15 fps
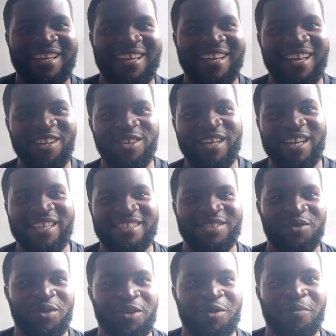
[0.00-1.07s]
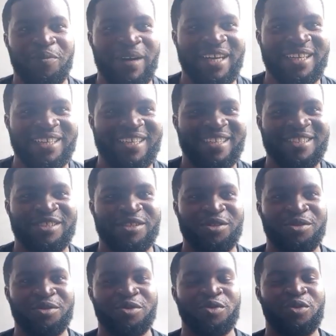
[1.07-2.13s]
Hello guys, welcome back again
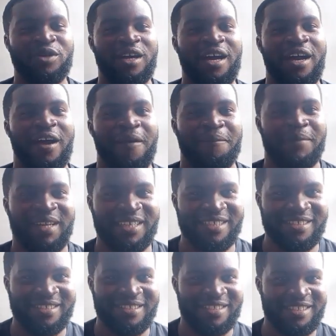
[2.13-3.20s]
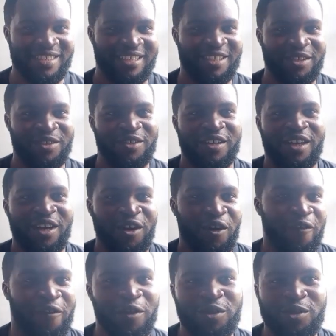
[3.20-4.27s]
to my channel.
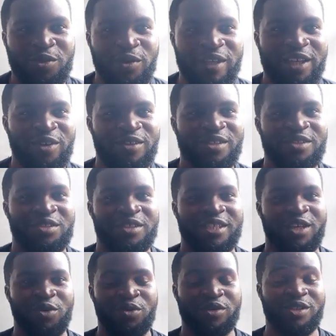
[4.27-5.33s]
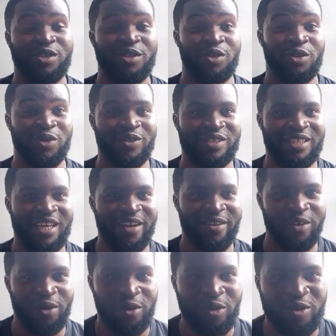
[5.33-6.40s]
Of course, here on this channel we'll discuss
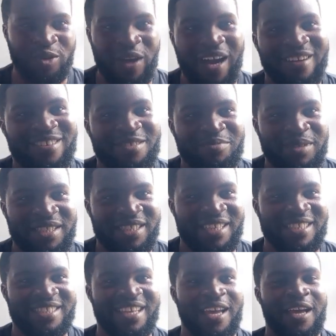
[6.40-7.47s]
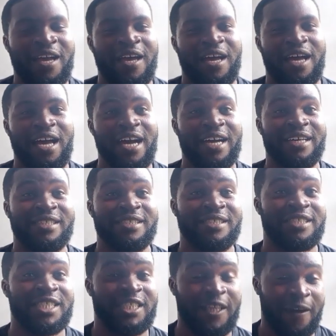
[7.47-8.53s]
agriculture, agribusiness,
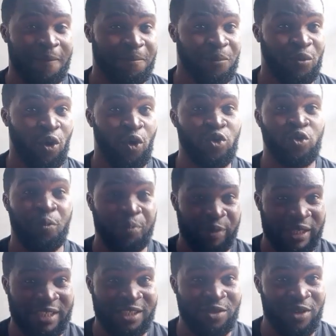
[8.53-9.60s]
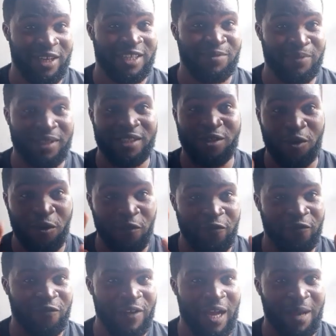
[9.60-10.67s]
and also practical aspects of
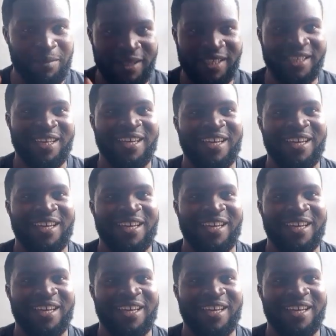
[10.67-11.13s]
farming.